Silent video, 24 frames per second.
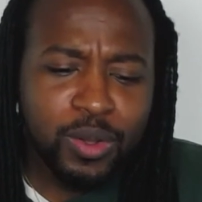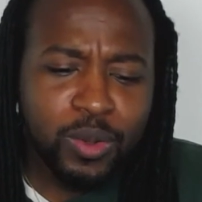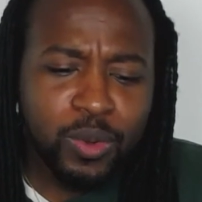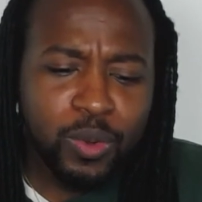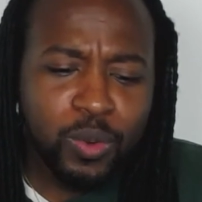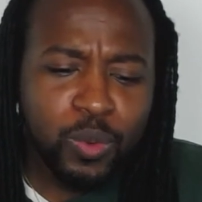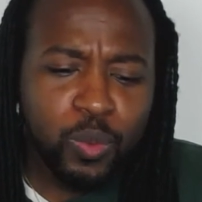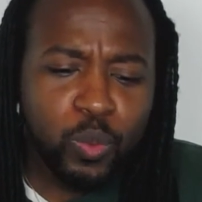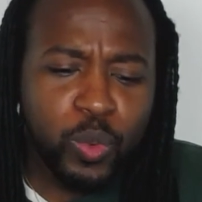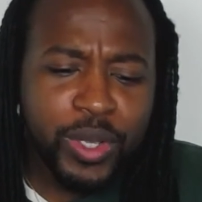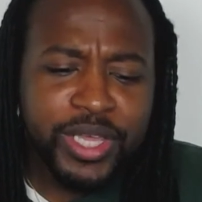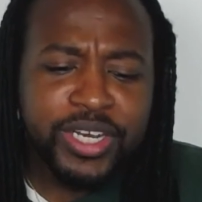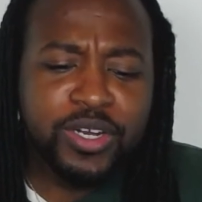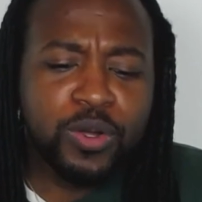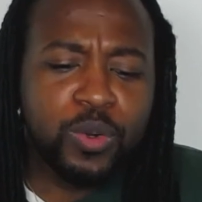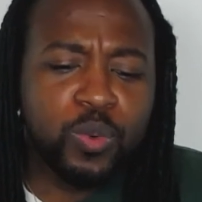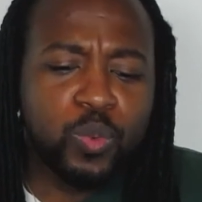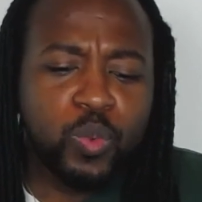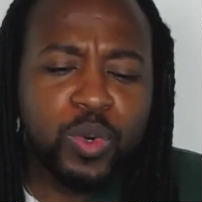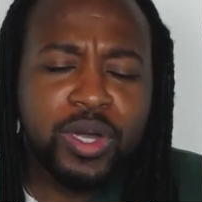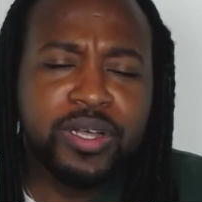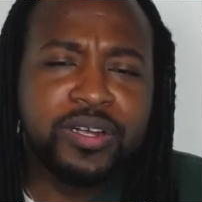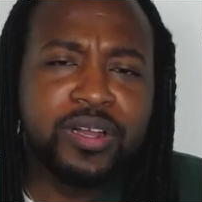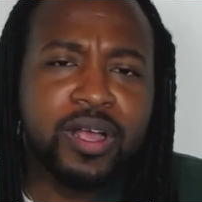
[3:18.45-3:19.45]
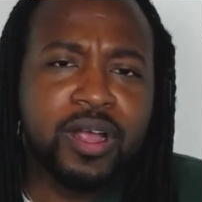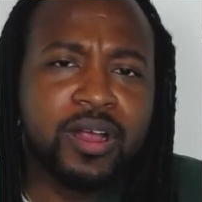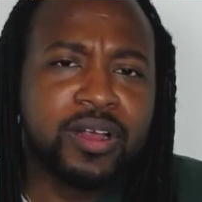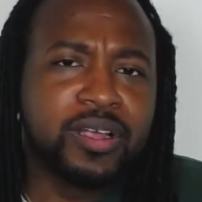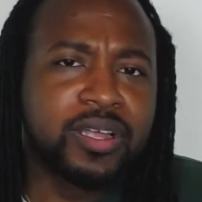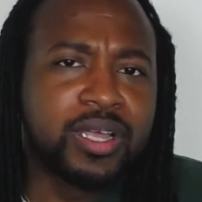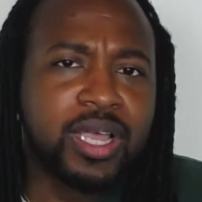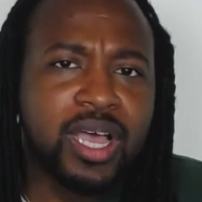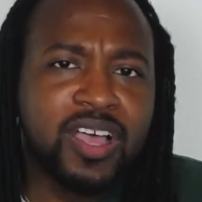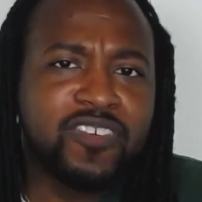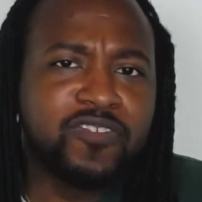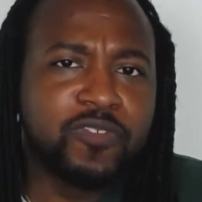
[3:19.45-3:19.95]
we don't want our
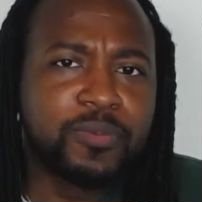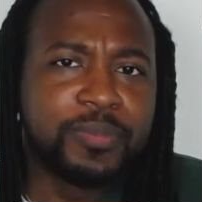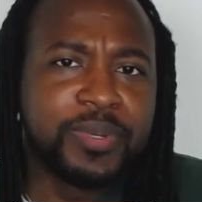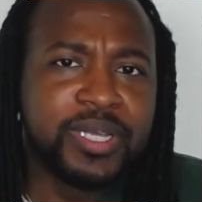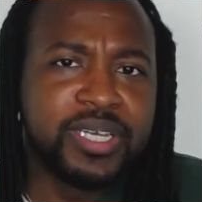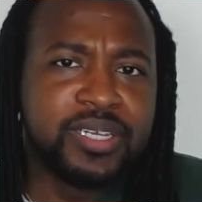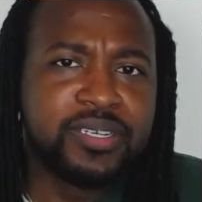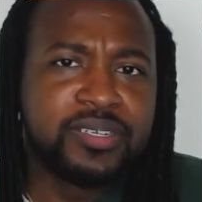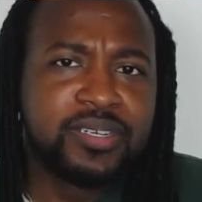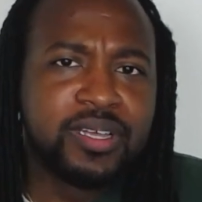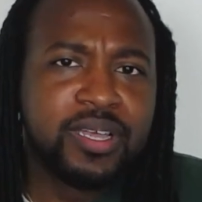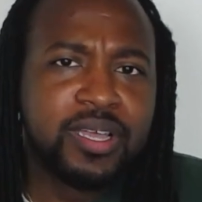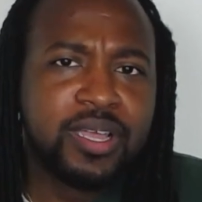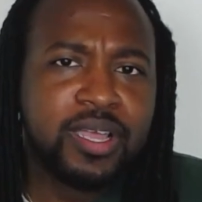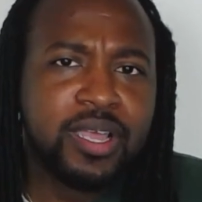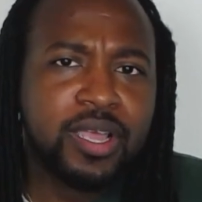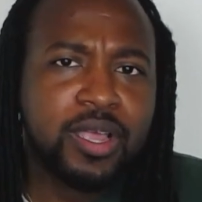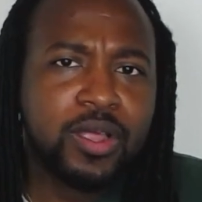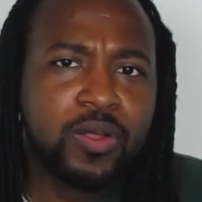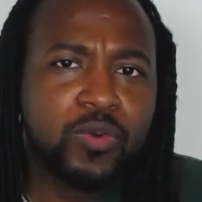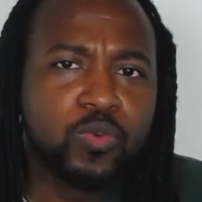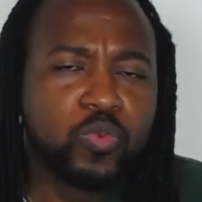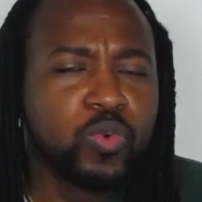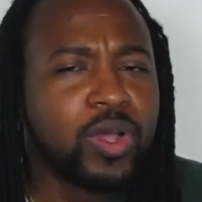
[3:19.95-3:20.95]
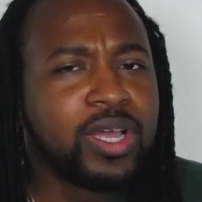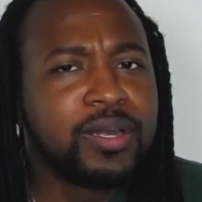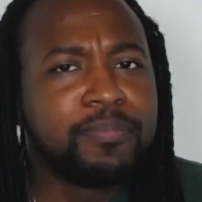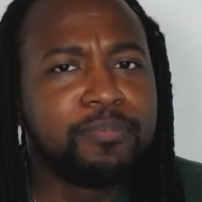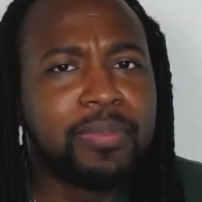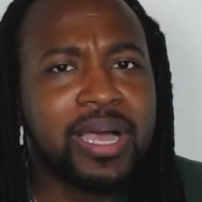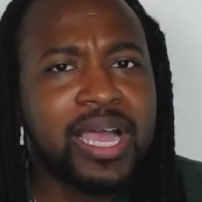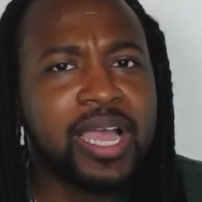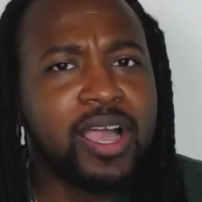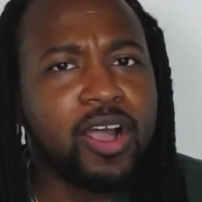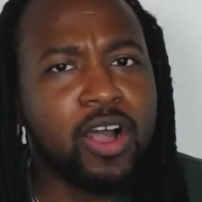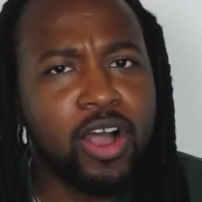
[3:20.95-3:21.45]
government run
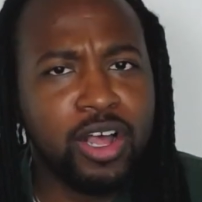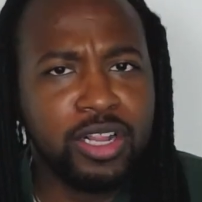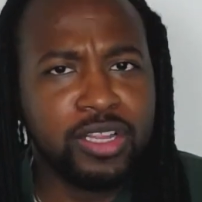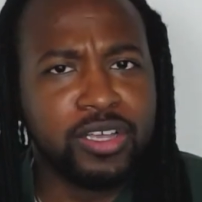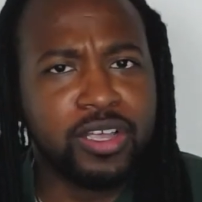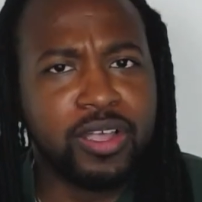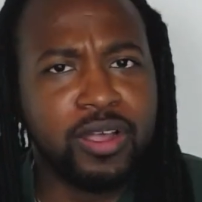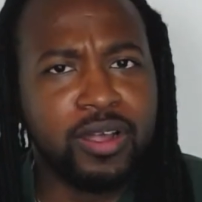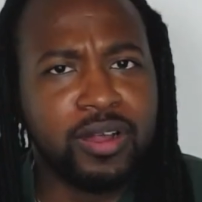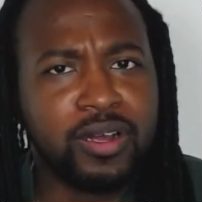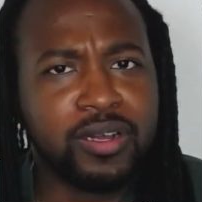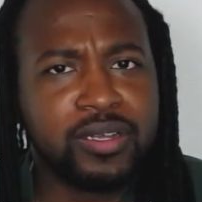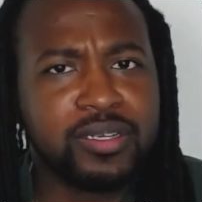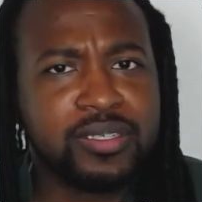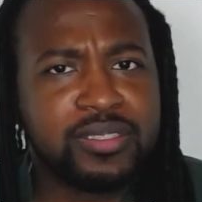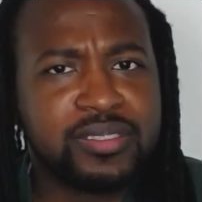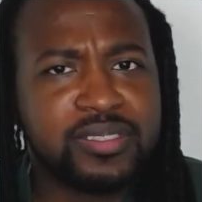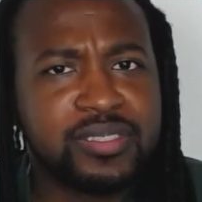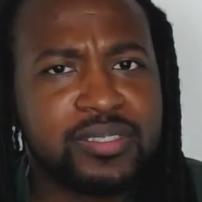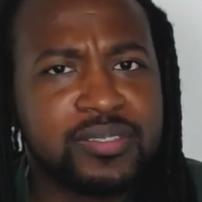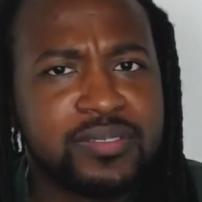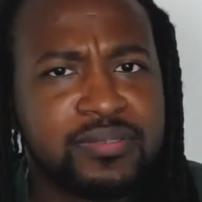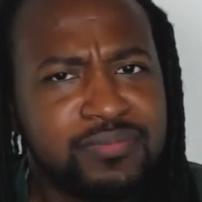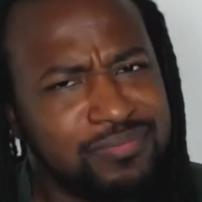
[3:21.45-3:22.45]
by oligarchs.